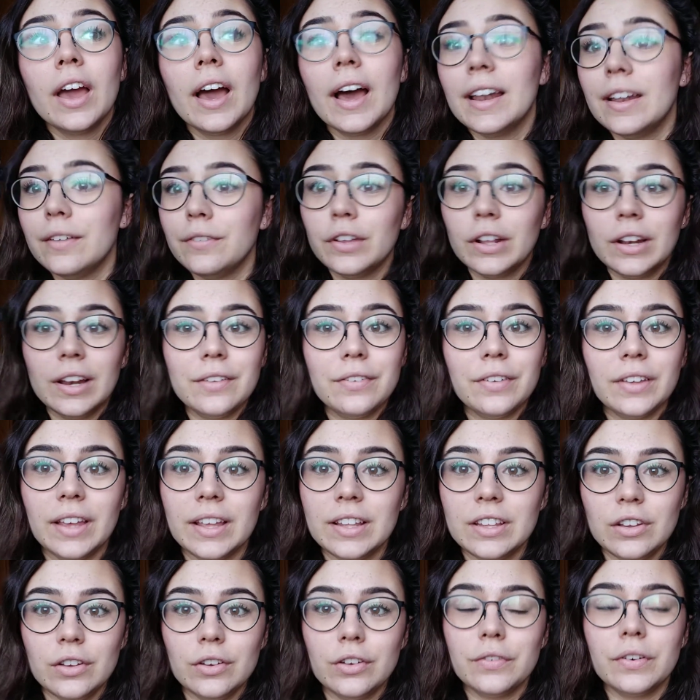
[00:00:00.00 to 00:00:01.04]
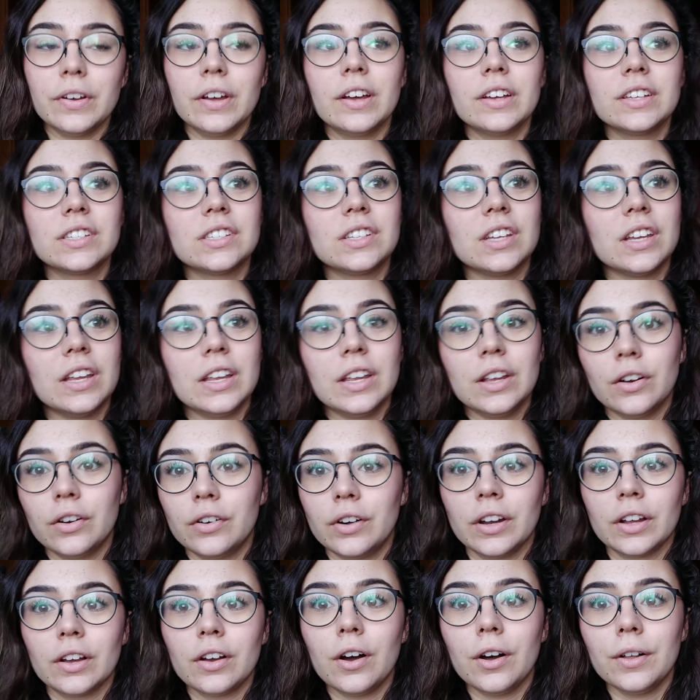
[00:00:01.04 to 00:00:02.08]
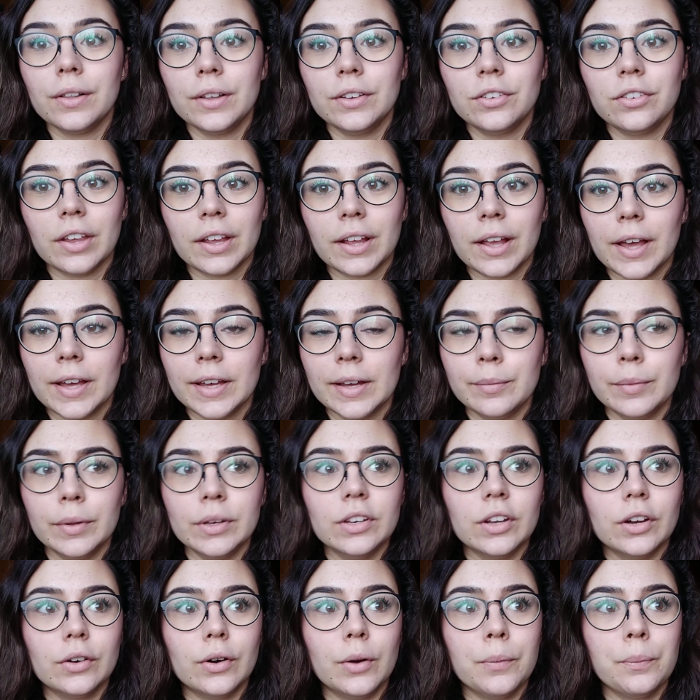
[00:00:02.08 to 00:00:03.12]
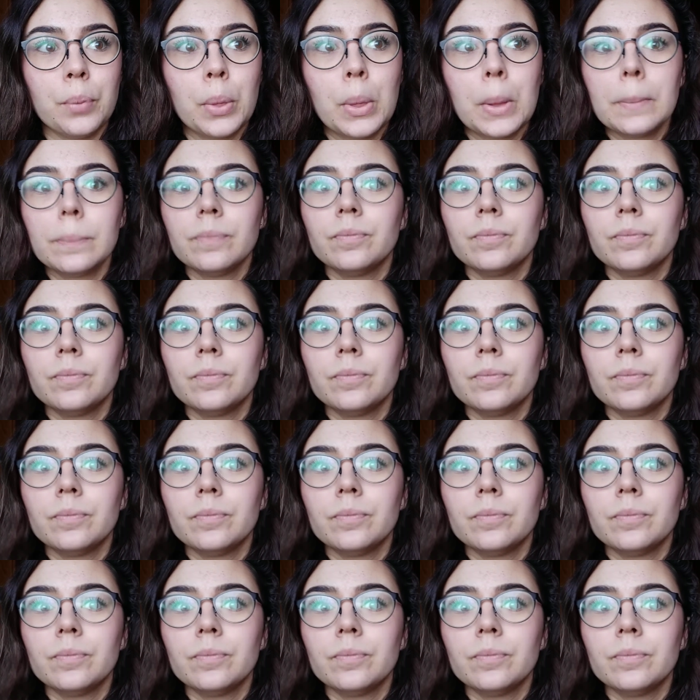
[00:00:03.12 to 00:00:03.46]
And if you're living in university or in a college like I am at Durham,